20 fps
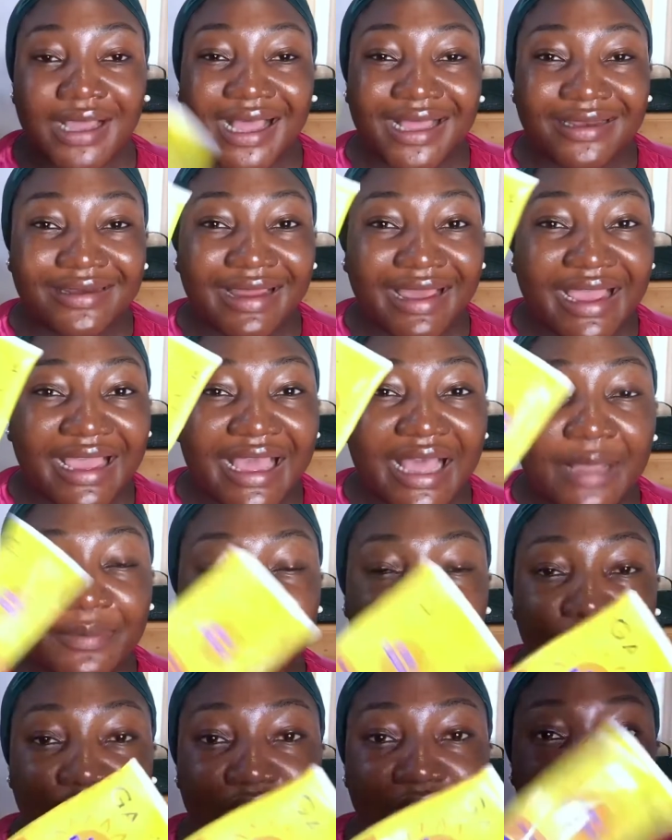and I
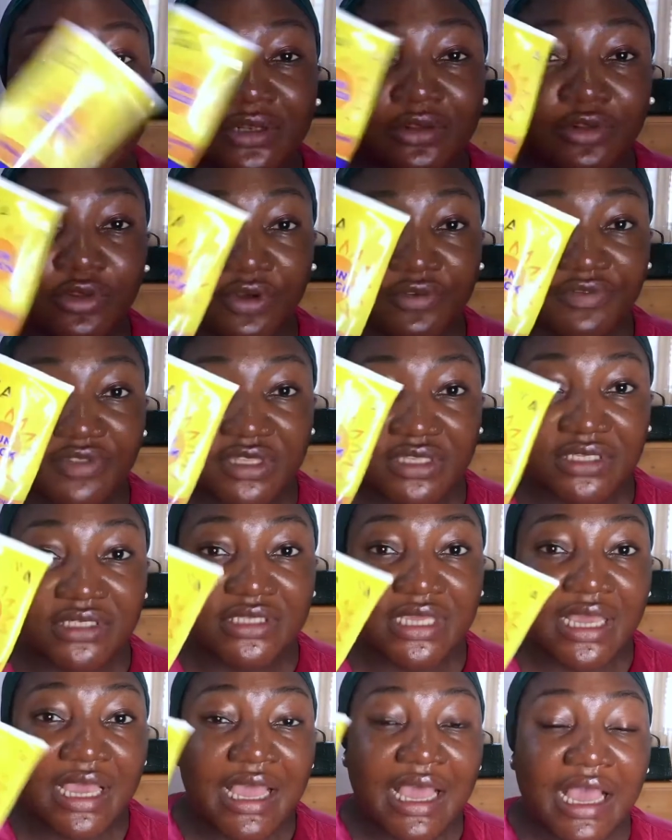absolutely love this.
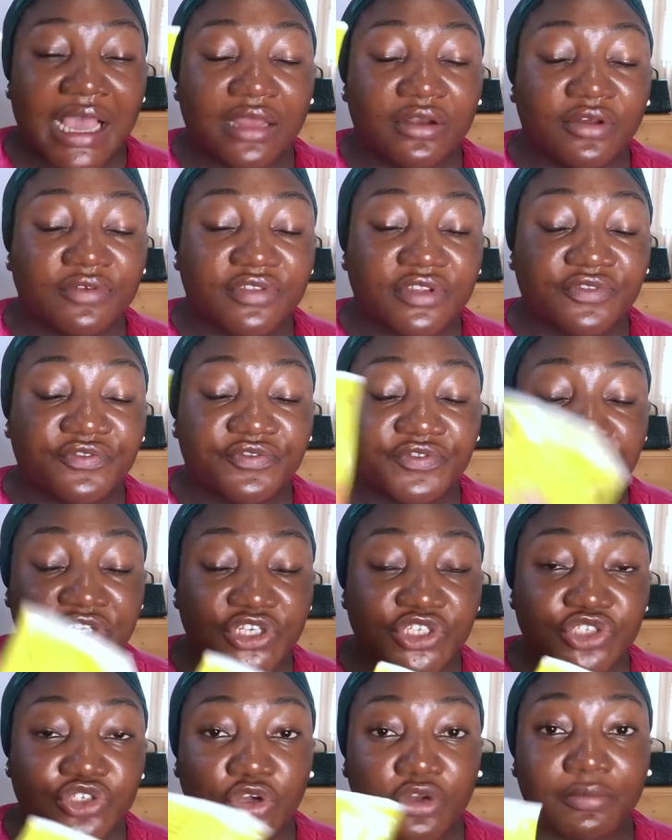I love the
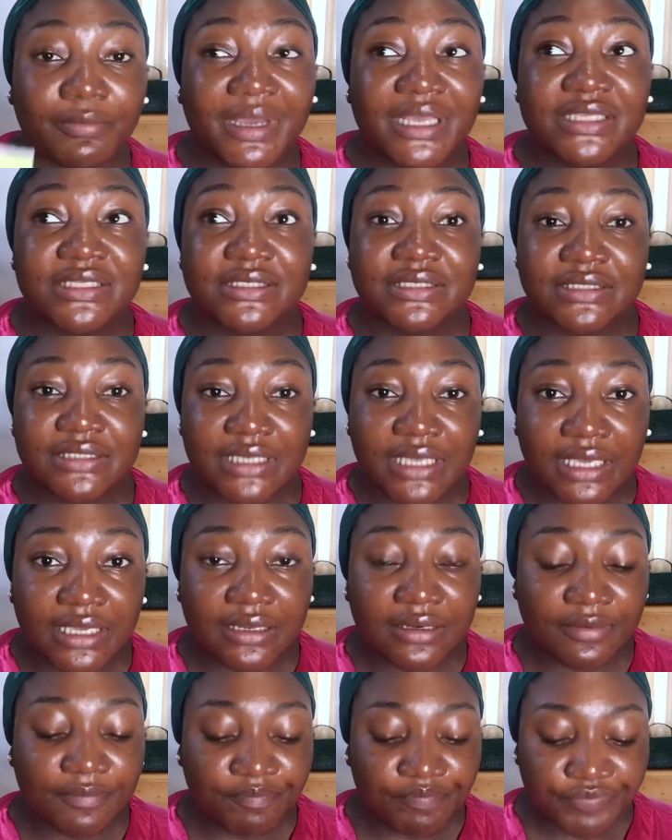finish on my
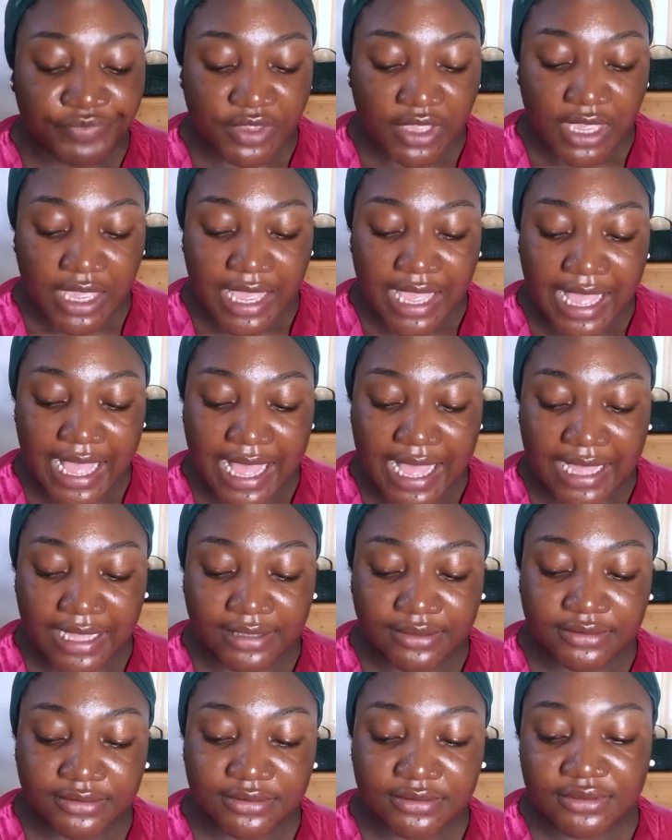skin,
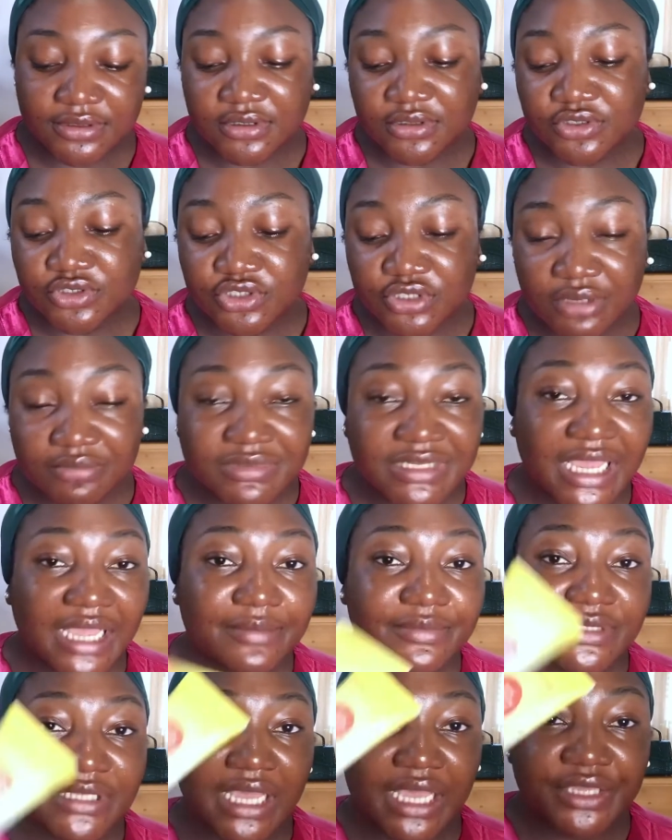and
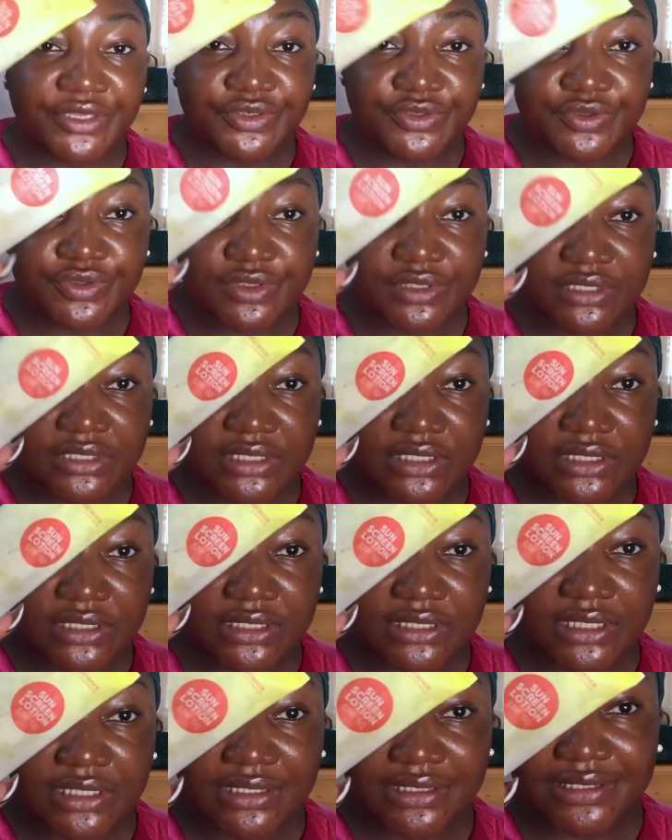sometimes I use the
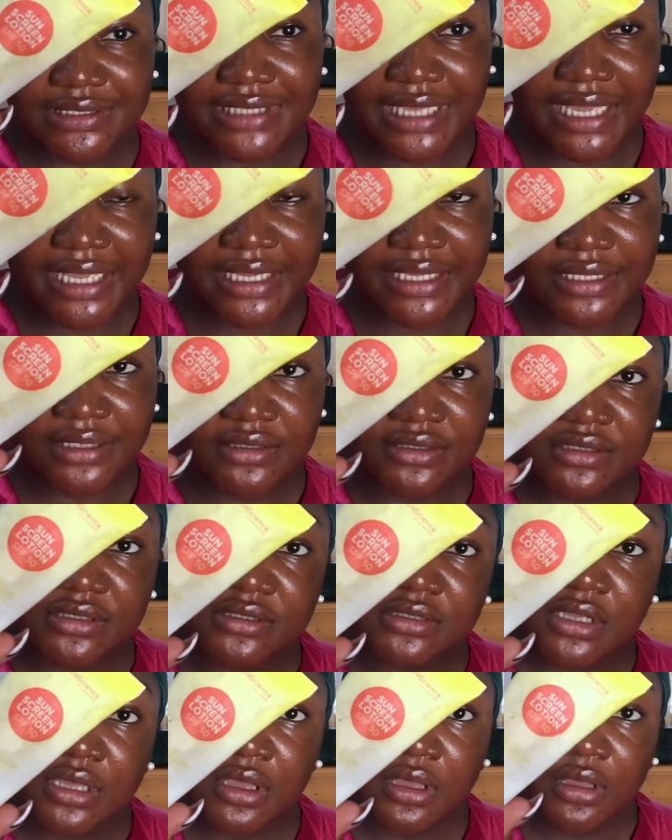Skin
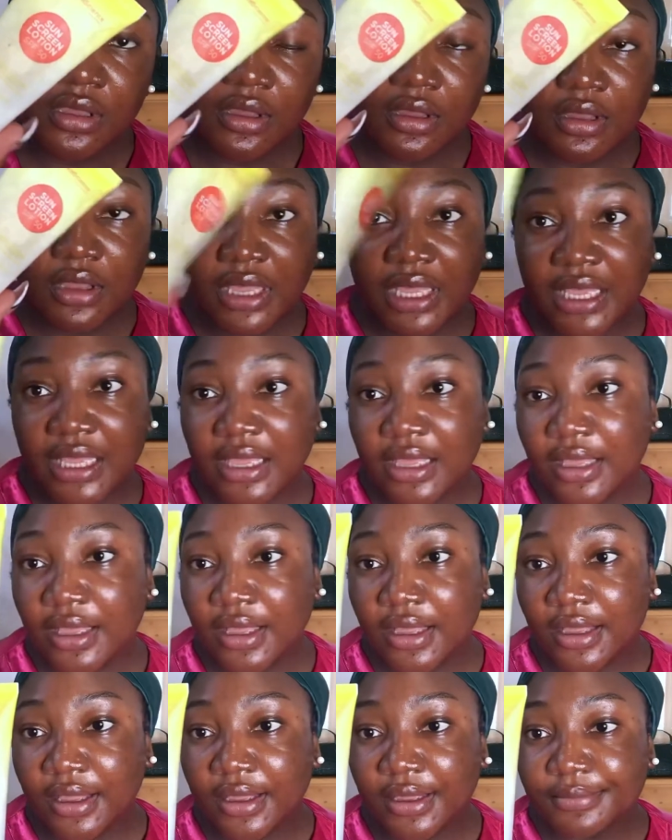Science
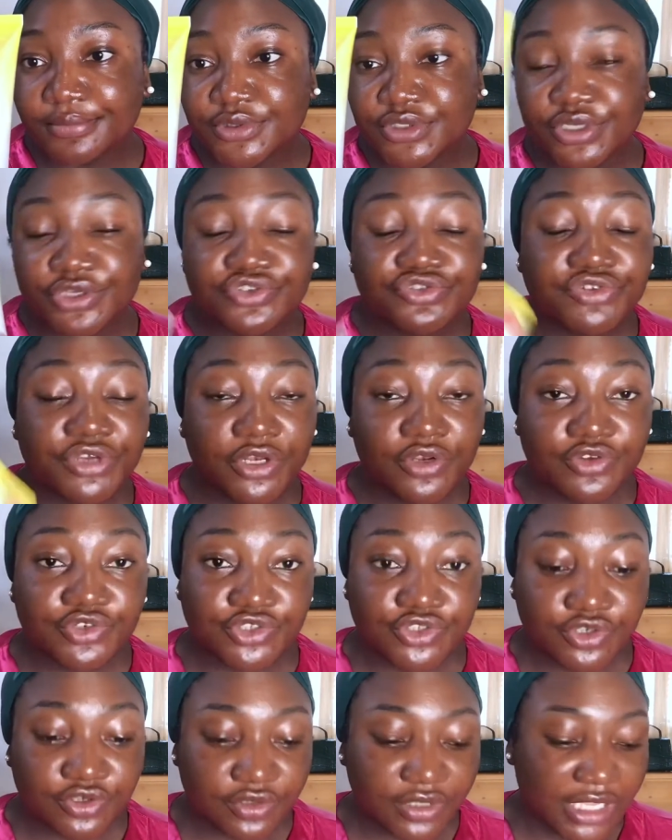sunscreen
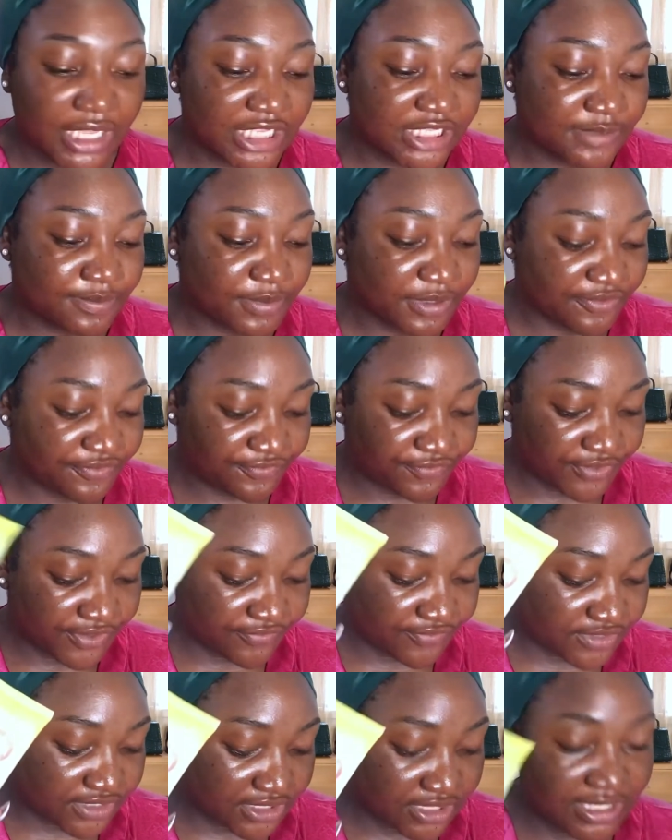lotion SPF
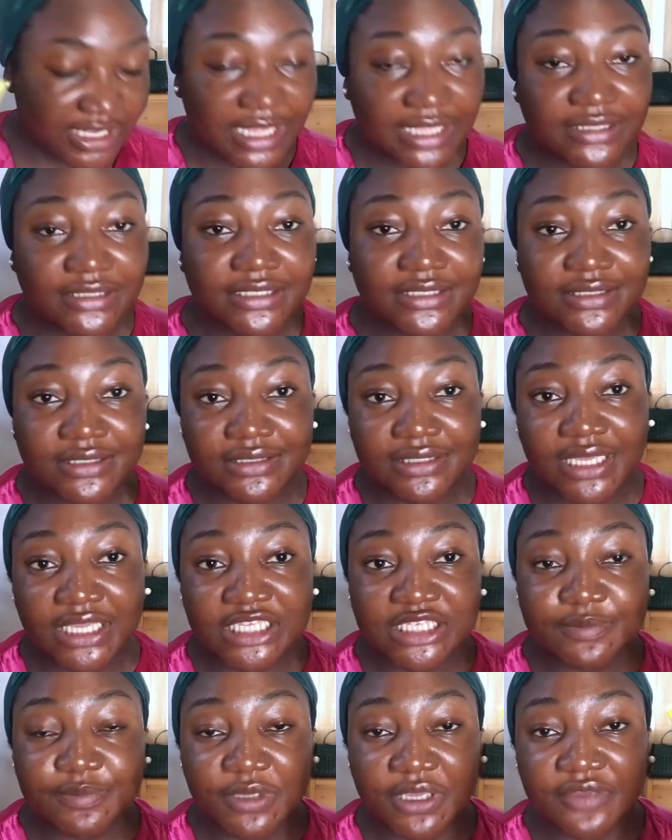50, and this is
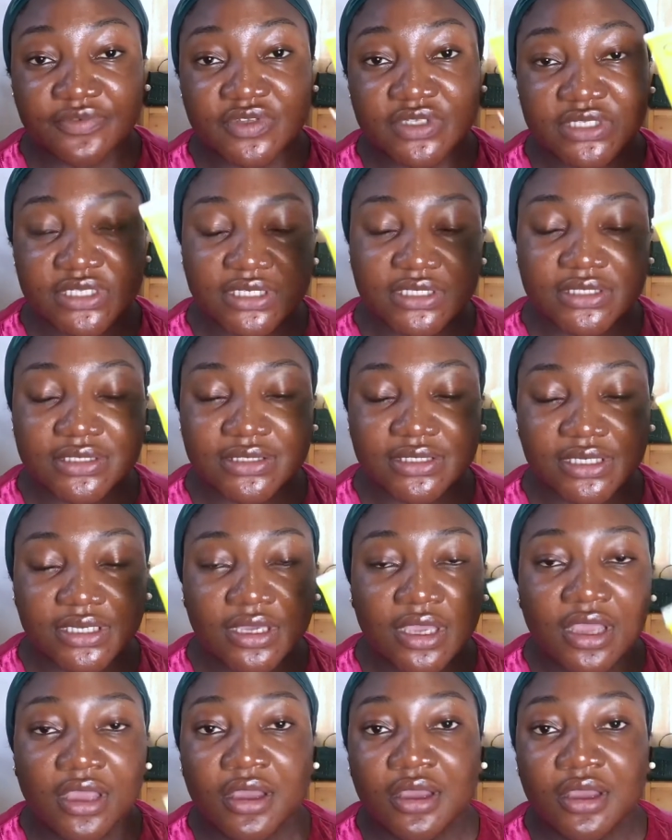SPF 60.